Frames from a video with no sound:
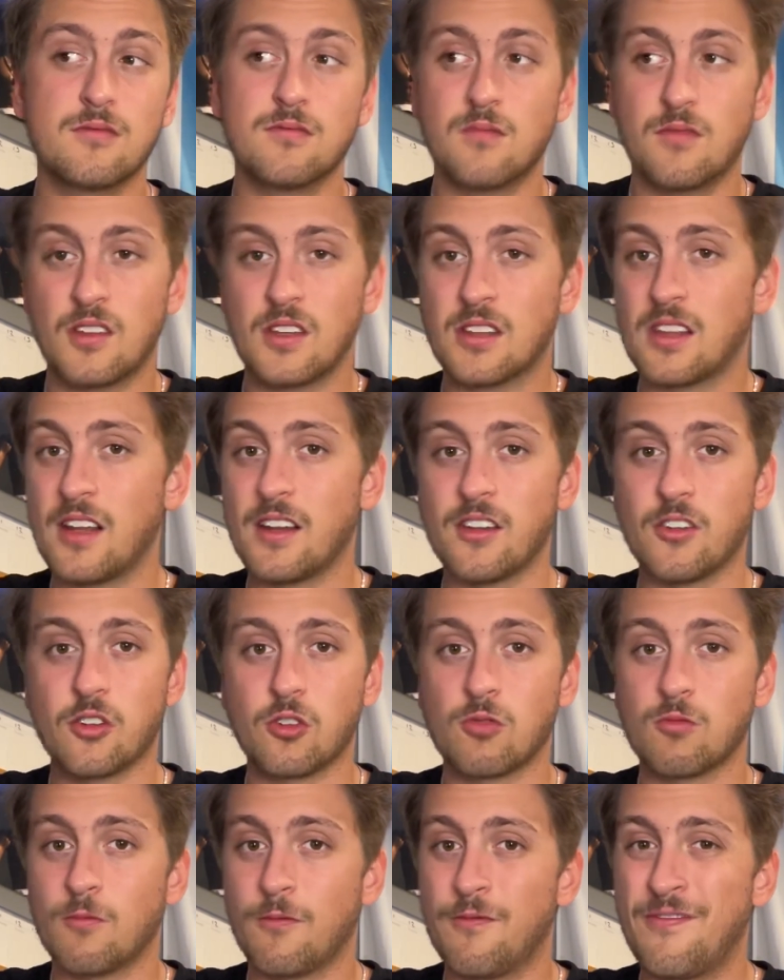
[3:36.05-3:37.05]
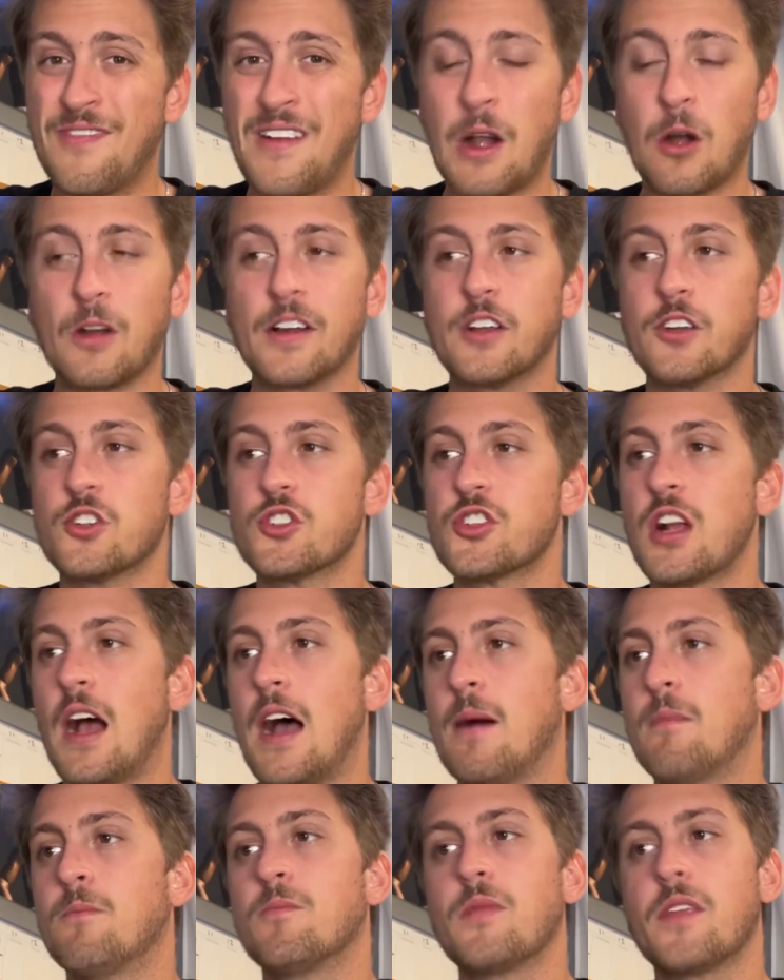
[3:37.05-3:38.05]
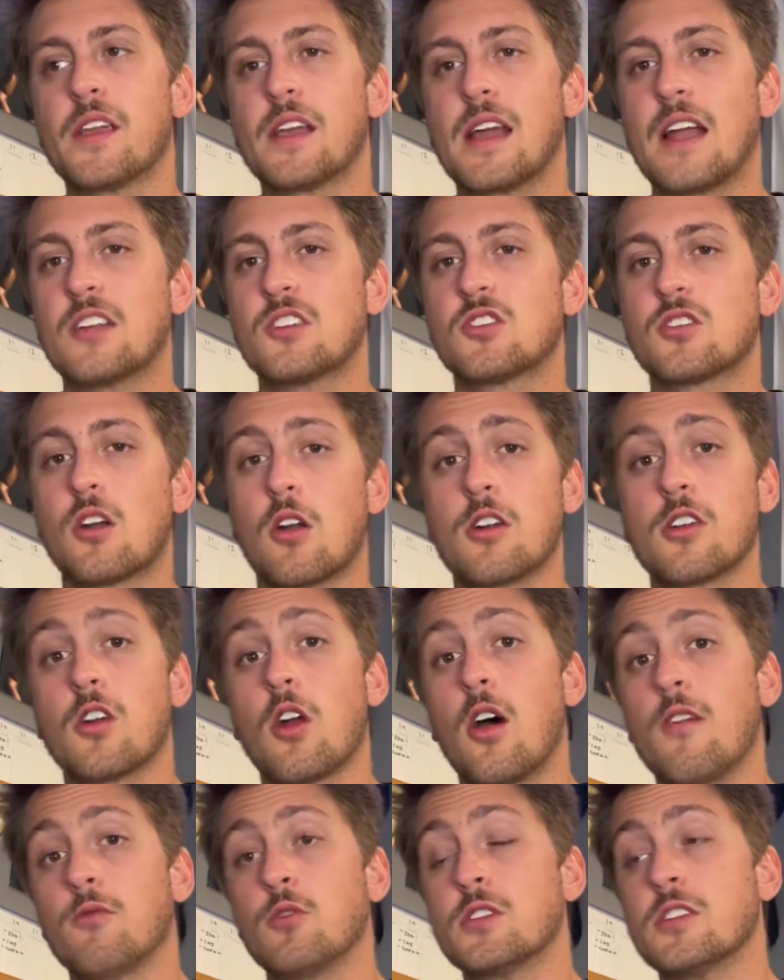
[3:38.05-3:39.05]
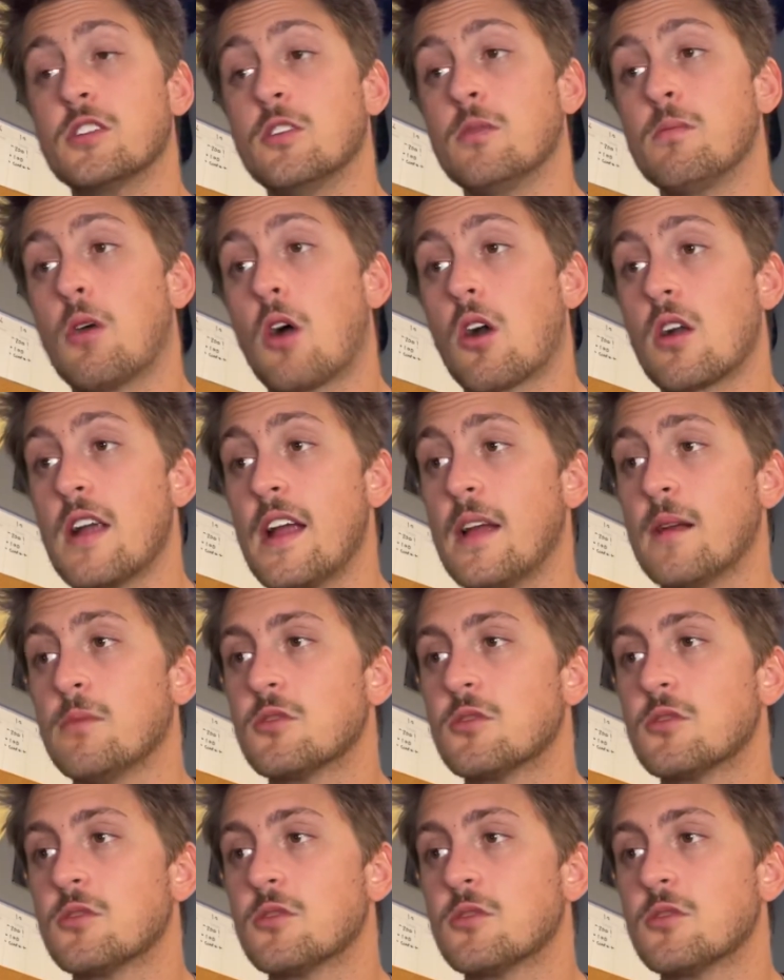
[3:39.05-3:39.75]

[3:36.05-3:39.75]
I think they did a very good job and got it started off with Dylan Parham.